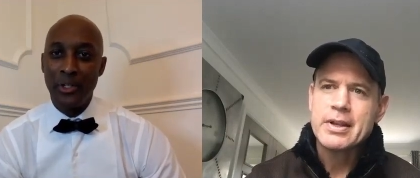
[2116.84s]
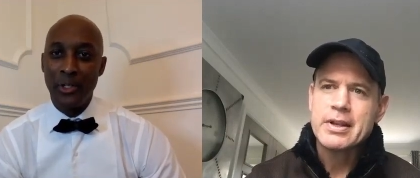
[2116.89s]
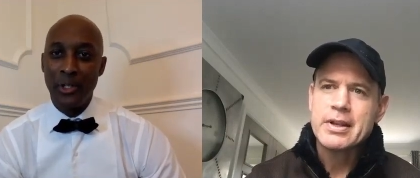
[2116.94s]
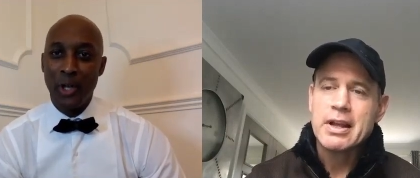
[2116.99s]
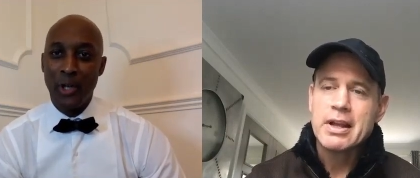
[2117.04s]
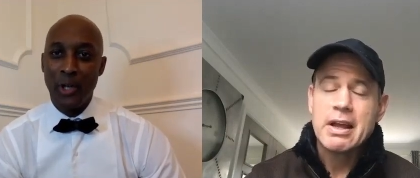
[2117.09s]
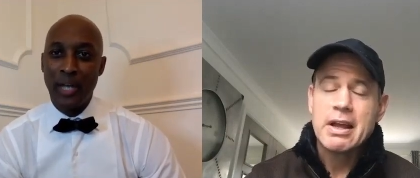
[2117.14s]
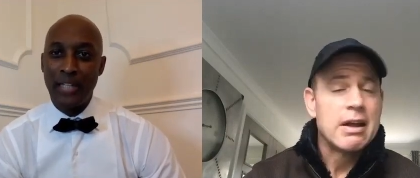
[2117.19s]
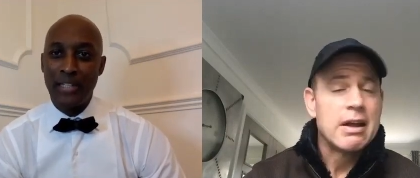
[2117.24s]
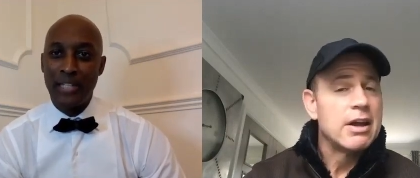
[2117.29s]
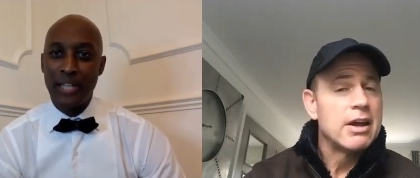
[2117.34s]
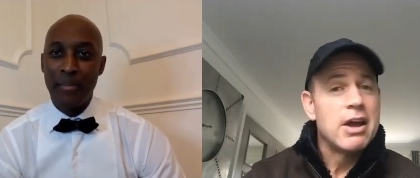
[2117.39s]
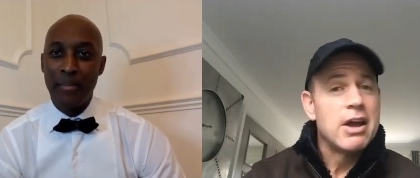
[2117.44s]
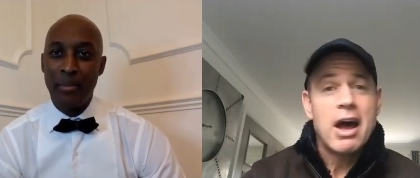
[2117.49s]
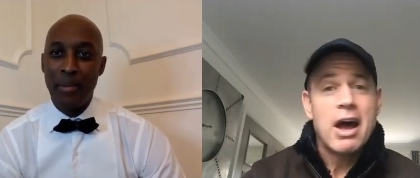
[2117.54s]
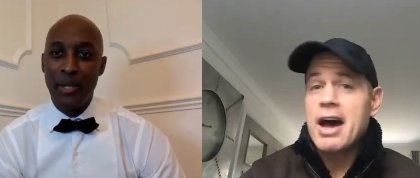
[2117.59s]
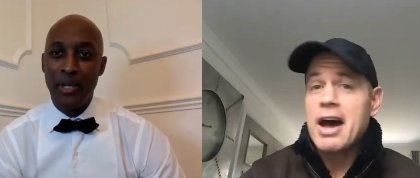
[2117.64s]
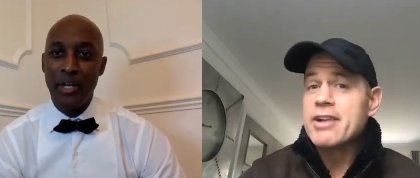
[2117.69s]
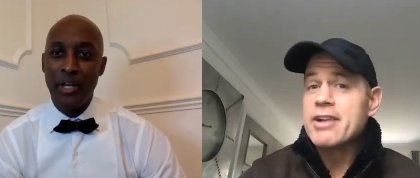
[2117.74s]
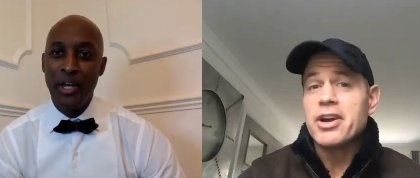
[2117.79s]
Speaker 1: You know, that
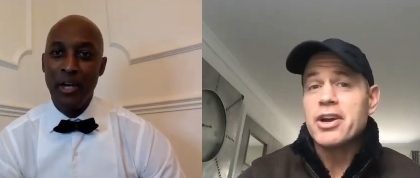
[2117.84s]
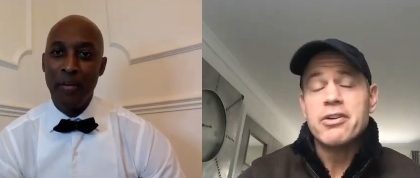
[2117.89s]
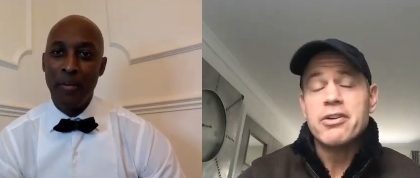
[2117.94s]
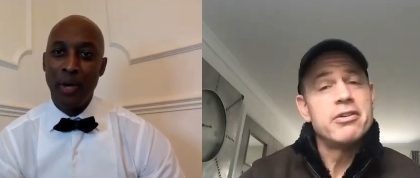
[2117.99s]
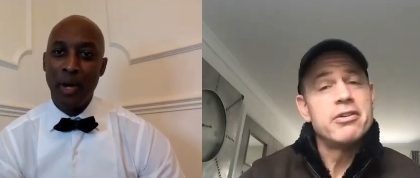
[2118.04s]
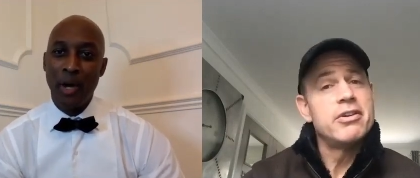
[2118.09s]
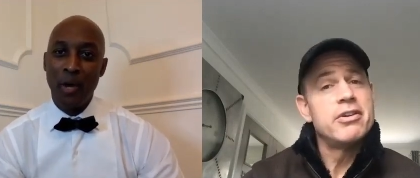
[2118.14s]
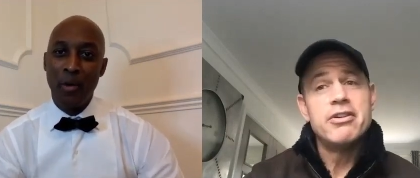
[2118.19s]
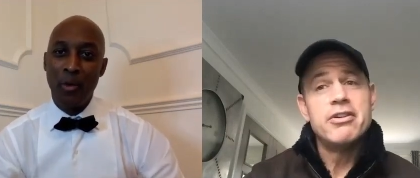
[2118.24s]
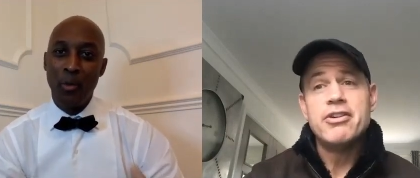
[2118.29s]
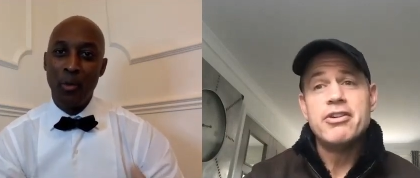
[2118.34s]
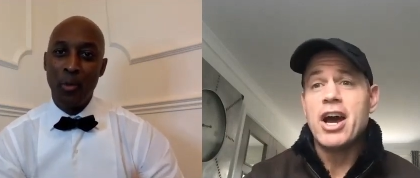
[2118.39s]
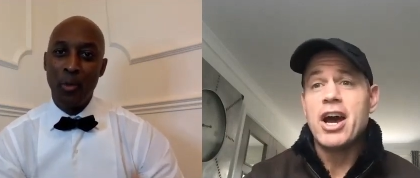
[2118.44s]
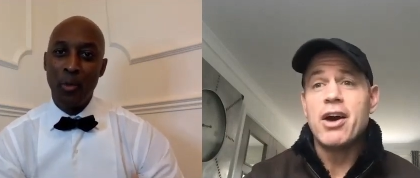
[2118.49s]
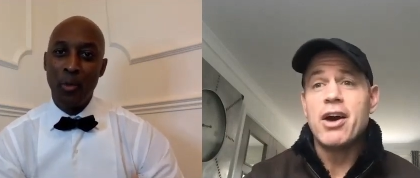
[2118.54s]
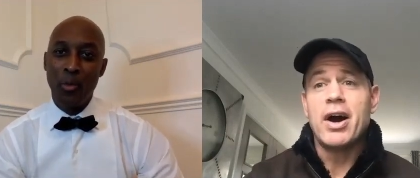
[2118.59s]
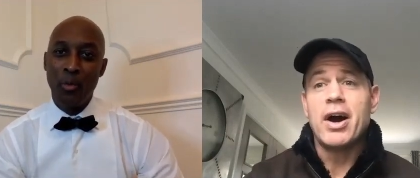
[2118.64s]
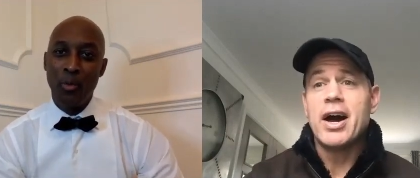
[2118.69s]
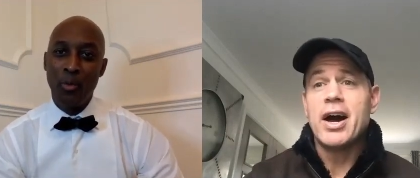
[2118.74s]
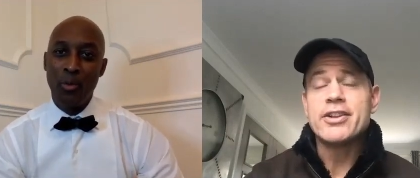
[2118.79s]
temperament. I don't.
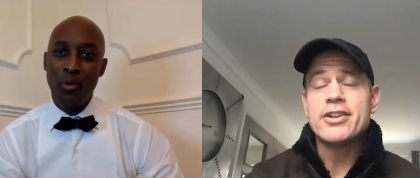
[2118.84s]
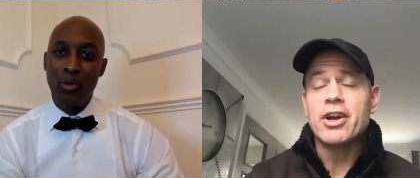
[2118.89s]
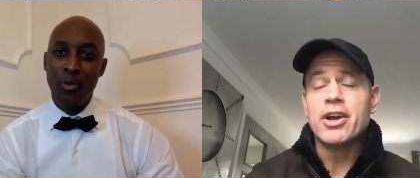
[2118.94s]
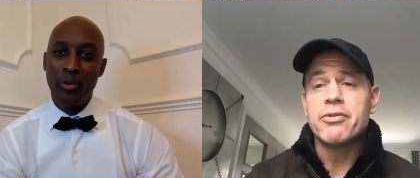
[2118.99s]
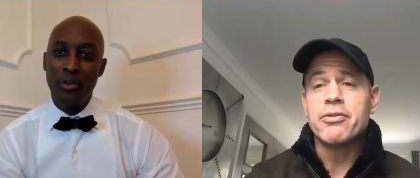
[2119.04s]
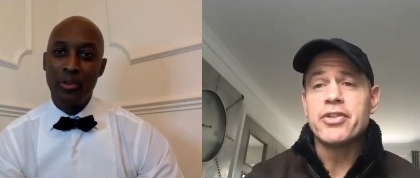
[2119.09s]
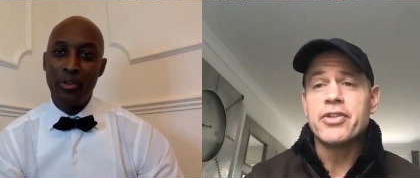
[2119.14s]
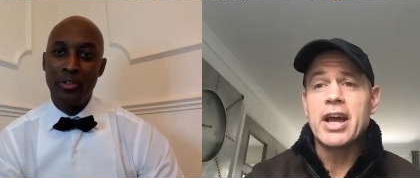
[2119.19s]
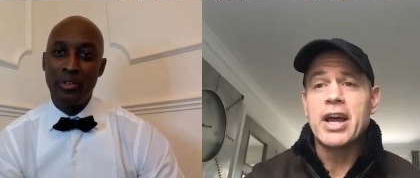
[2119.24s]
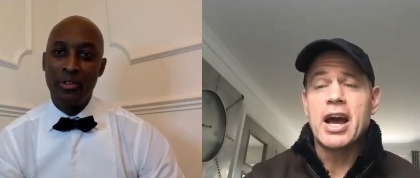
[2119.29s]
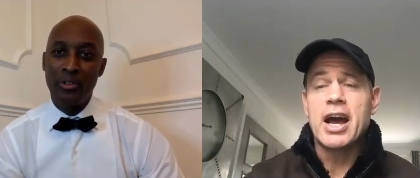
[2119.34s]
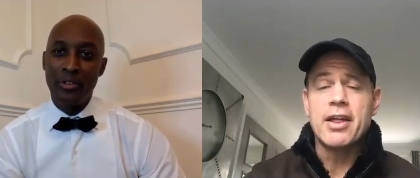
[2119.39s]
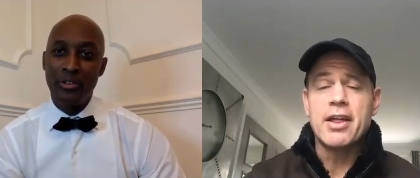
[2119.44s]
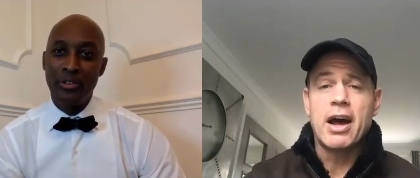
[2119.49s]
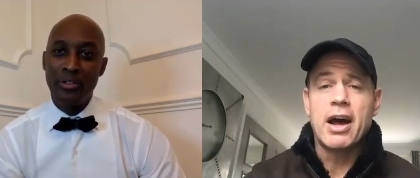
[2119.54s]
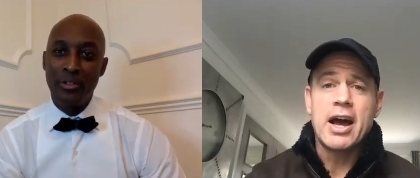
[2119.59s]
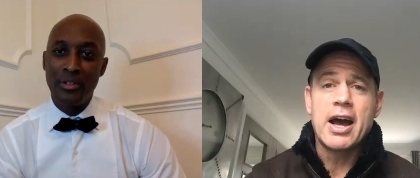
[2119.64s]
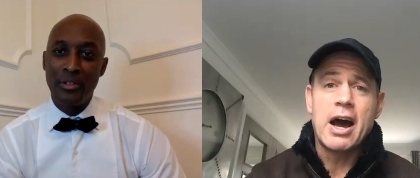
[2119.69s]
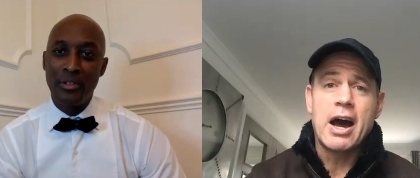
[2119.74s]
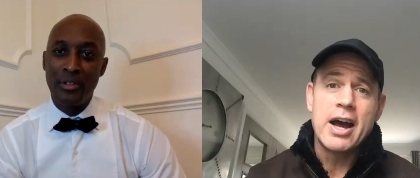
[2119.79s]
No, I don't
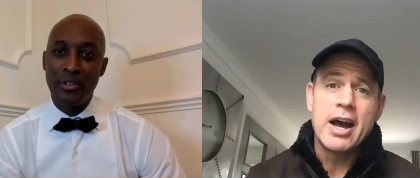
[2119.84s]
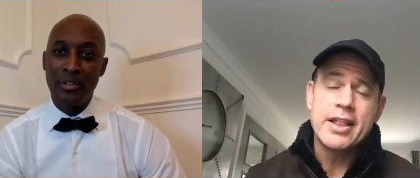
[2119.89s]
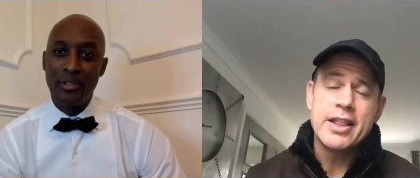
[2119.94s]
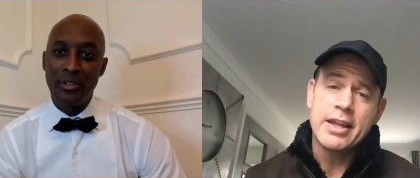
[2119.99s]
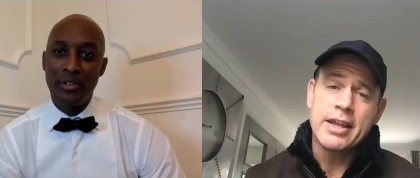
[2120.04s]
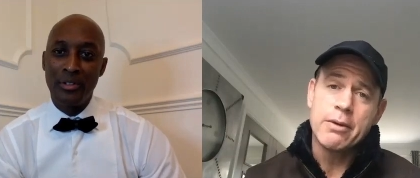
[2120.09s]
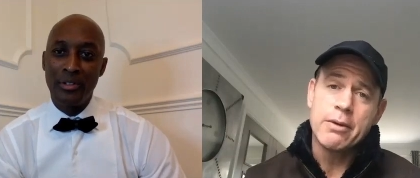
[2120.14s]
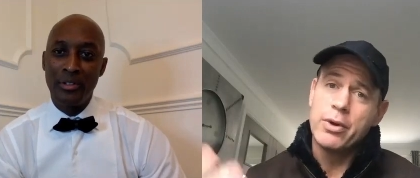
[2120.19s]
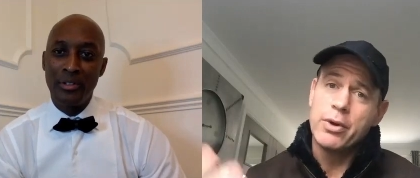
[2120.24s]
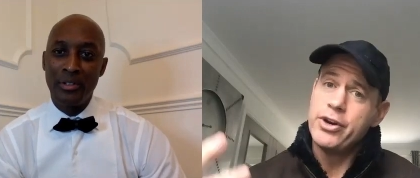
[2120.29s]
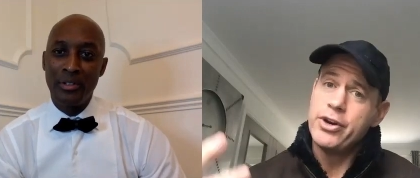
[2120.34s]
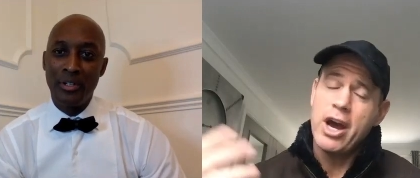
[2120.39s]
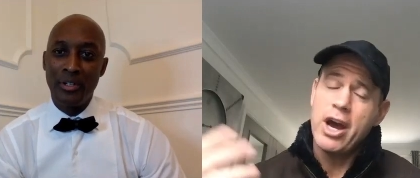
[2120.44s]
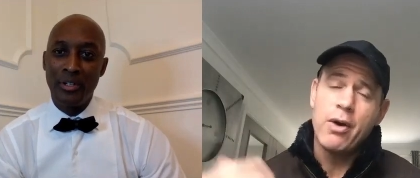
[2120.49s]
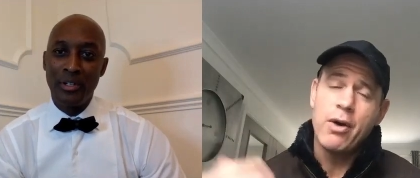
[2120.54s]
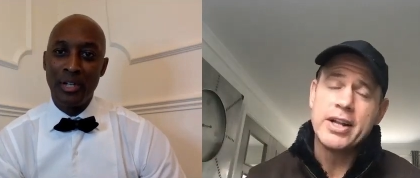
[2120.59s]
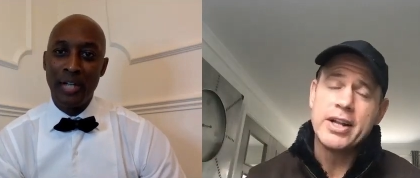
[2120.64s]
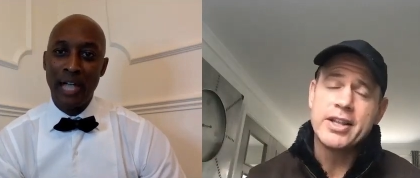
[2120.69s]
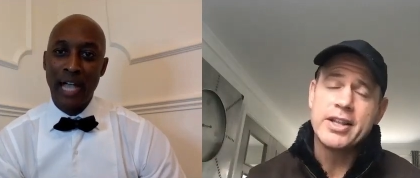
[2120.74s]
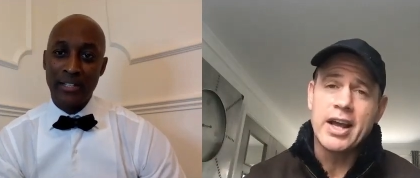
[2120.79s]
think. I. I, I think.
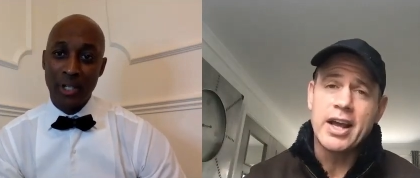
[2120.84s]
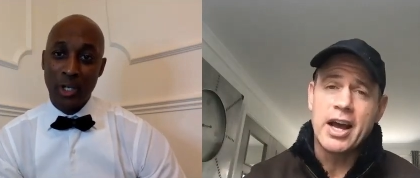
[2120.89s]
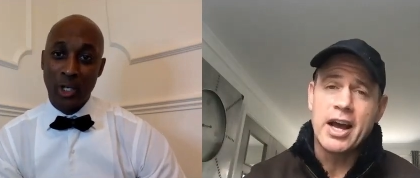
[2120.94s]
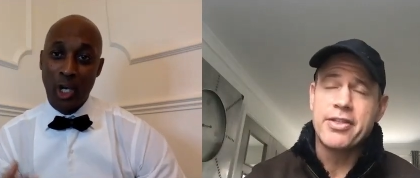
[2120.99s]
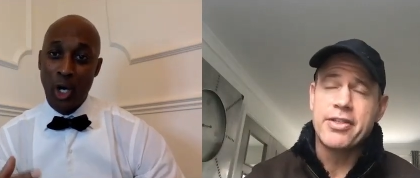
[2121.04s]
Well, no. I.